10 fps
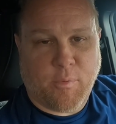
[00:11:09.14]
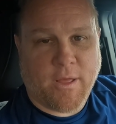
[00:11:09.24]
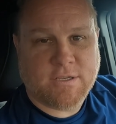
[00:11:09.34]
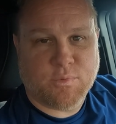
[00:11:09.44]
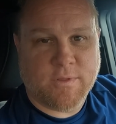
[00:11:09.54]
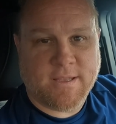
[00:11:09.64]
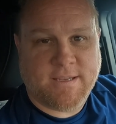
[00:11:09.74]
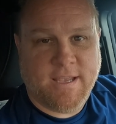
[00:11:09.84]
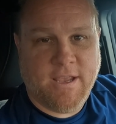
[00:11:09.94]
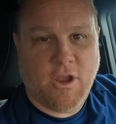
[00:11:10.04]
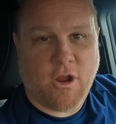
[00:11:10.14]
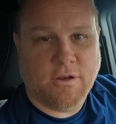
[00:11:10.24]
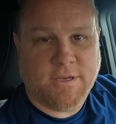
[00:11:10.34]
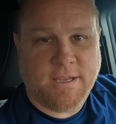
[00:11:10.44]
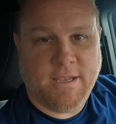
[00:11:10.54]
the place where the
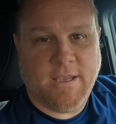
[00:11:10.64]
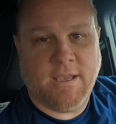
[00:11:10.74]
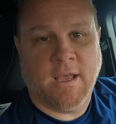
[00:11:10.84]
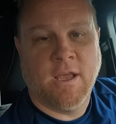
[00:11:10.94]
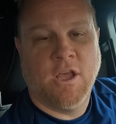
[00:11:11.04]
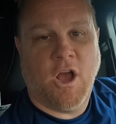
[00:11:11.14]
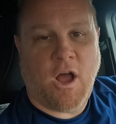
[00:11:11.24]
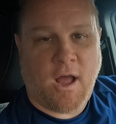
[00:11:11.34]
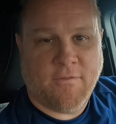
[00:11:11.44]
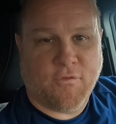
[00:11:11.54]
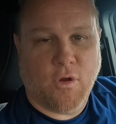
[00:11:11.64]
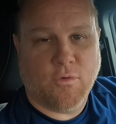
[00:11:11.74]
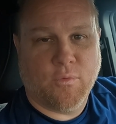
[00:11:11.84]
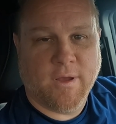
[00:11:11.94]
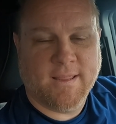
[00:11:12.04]
TRD
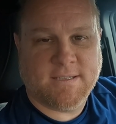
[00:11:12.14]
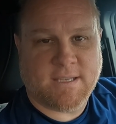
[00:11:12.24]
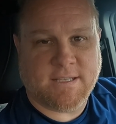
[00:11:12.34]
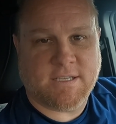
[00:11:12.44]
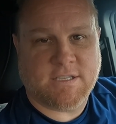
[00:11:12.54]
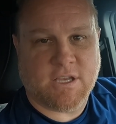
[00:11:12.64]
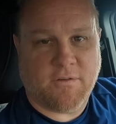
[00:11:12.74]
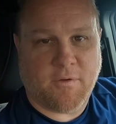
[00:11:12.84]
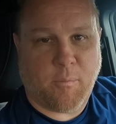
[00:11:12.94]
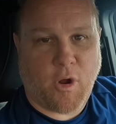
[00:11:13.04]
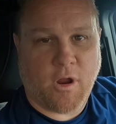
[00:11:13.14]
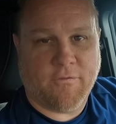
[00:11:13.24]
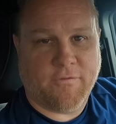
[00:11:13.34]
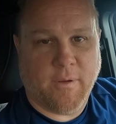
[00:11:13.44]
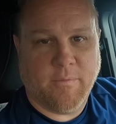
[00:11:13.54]
Off-Road really sets itself
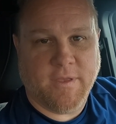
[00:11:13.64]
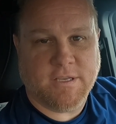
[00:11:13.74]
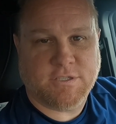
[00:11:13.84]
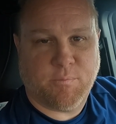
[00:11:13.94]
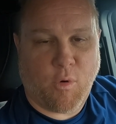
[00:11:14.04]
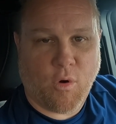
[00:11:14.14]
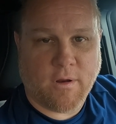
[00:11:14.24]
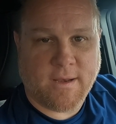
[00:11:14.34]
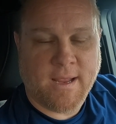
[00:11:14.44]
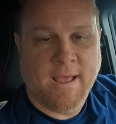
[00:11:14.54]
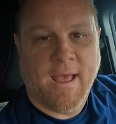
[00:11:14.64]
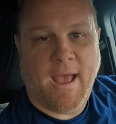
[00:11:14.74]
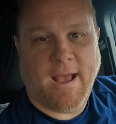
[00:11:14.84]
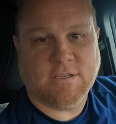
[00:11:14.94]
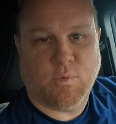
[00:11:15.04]
apart from the Sport
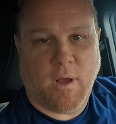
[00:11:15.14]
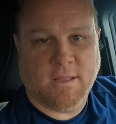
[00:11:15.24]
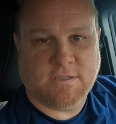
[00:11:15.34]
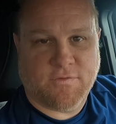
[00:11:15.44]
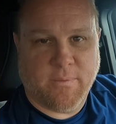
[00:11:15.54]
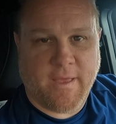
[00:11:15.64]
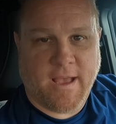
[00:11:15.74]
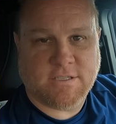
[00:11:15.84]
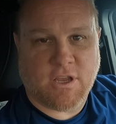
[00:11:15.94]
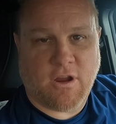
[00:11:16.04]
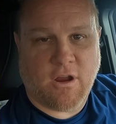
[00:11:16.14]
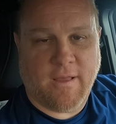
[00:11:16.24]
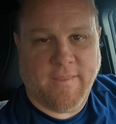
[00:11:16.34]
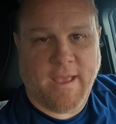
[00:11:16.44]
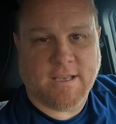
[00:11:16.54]
as well as from the SR
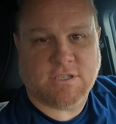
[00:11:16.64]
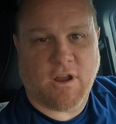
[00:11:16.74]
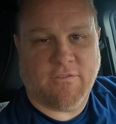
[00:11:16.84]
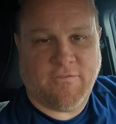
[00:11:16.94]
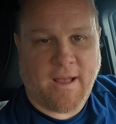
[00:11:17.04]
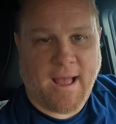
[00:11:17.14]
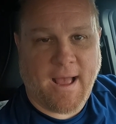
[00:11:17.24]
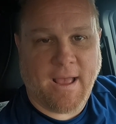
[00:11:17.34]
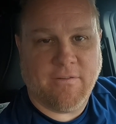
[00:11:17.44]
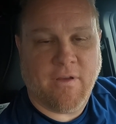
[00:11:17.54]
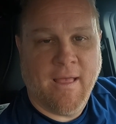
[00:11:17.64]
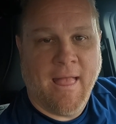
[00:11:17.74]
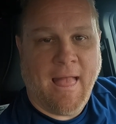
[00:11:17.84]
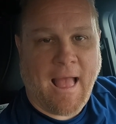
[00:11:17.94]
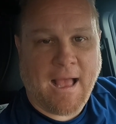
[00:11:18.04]
and the SR5
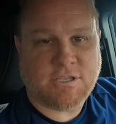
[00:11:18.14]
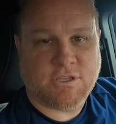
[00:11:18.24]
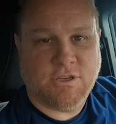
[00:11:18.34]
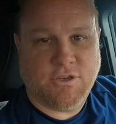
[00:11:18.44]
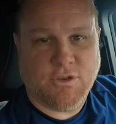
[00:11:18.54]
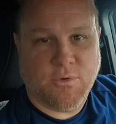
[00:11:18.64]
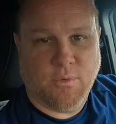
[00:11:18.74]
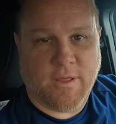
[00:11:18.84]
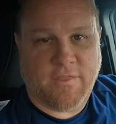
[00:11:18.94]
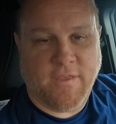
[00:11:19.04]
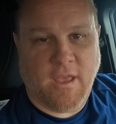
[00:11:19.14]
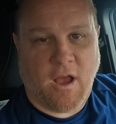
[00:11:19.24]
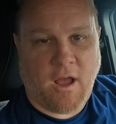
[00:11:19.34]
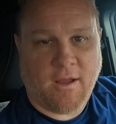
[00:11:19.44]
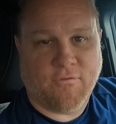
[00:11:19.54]
has to do with the
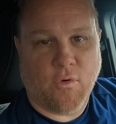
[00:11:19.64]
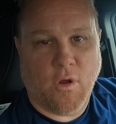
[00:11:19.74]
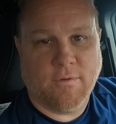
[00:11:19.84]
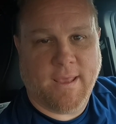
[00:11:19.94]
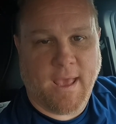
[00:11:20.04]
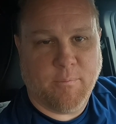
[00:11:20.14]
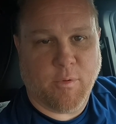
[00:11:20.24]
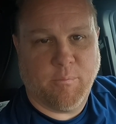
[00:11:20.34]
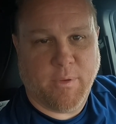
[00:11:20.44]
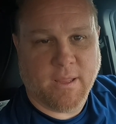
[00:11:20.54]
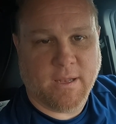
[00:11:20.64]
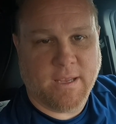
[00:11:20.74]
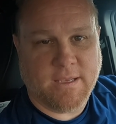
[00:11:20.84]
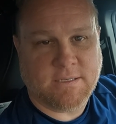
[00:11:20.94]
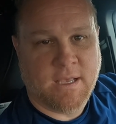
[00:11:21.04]
off-road
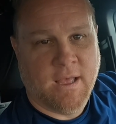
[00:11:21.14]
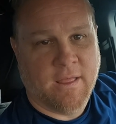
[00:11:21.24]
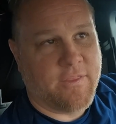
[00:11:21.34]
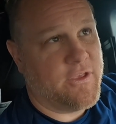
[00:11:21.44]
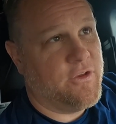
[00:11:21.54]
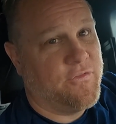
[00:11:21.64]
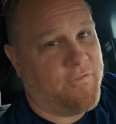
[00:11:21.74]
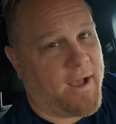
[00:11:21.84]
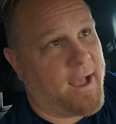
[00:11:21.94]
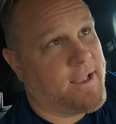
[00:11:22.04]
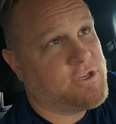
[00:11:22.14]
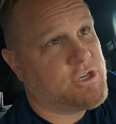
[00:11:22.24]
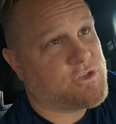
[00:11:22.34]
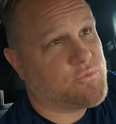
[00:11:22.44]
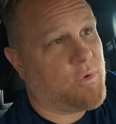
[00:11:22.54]
capabilities that you find
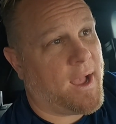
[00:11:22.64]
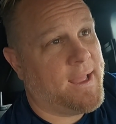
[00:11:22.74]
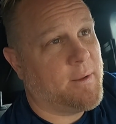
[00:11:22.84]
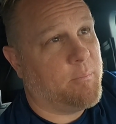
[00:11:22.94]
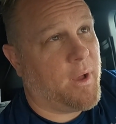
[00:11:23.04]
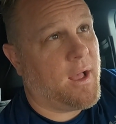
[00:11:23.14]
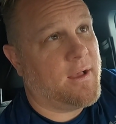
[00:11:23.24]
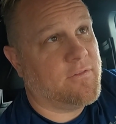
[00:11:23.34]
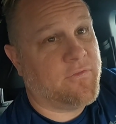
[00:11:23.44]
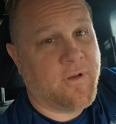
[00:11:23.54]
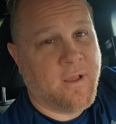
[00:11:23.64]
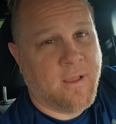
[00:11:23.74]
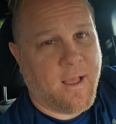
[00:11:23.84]
just right above